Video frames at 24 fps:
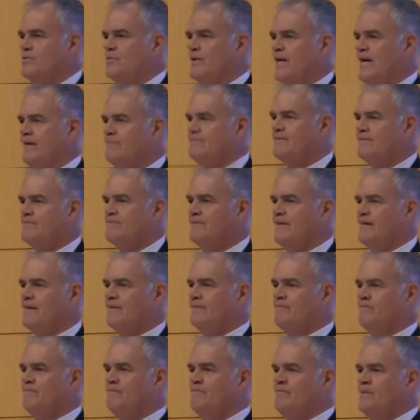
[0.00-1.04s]
Do we have to
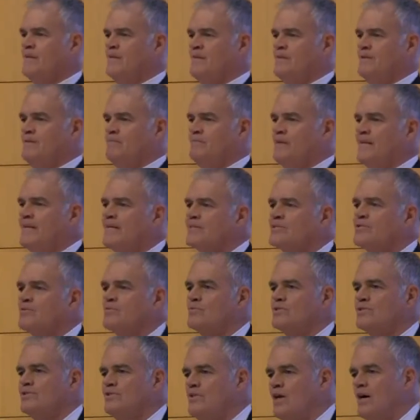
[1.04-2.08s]
fire him? My answer
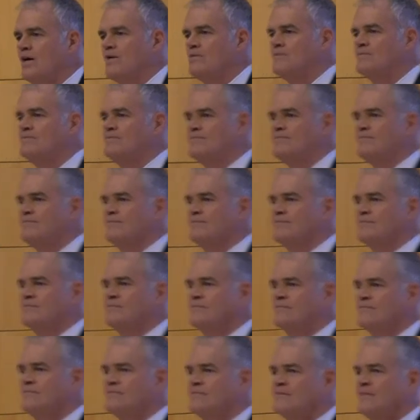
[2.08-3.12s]
was no.
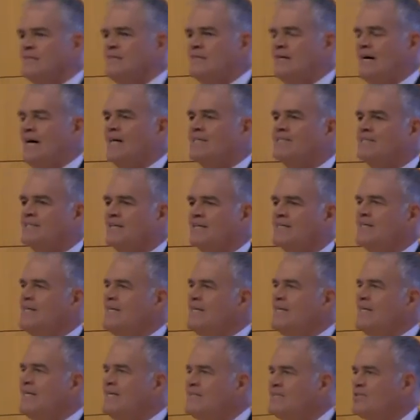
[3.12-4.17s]
I said,
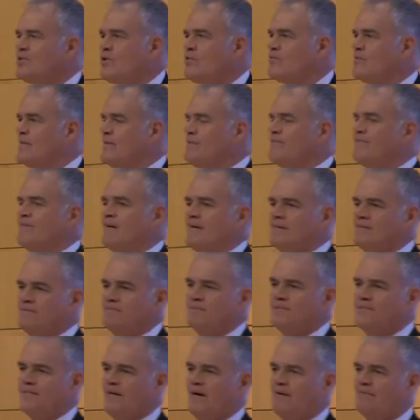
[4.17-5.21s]
he's already fired
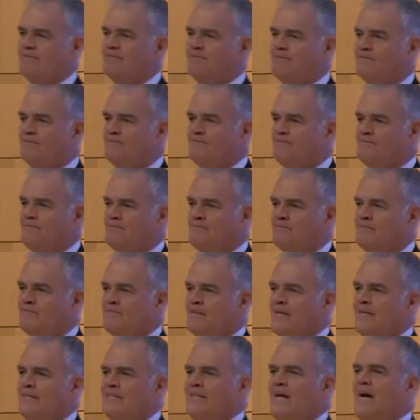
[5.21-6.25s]
himself.
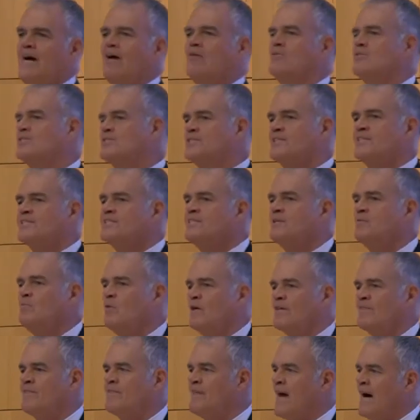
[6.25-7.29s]
Now,
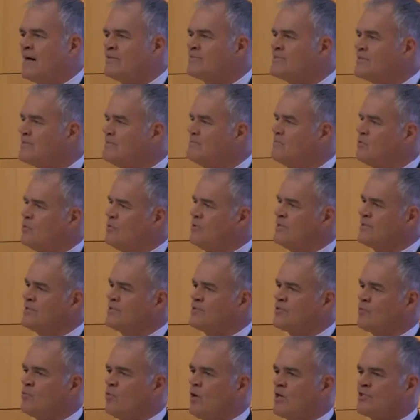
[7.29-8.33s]
61,000
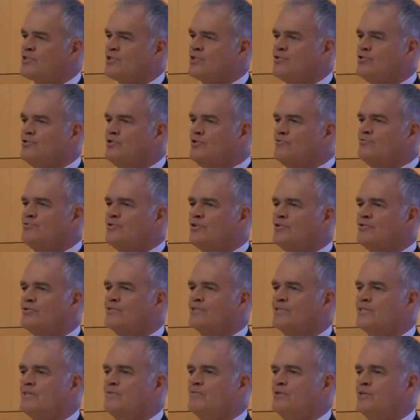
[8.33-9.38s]
employees are watching you 2
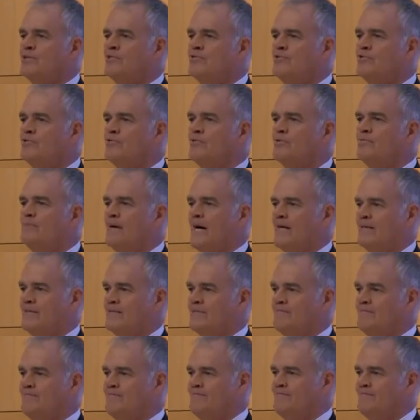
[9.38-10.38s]
to see what you do about it.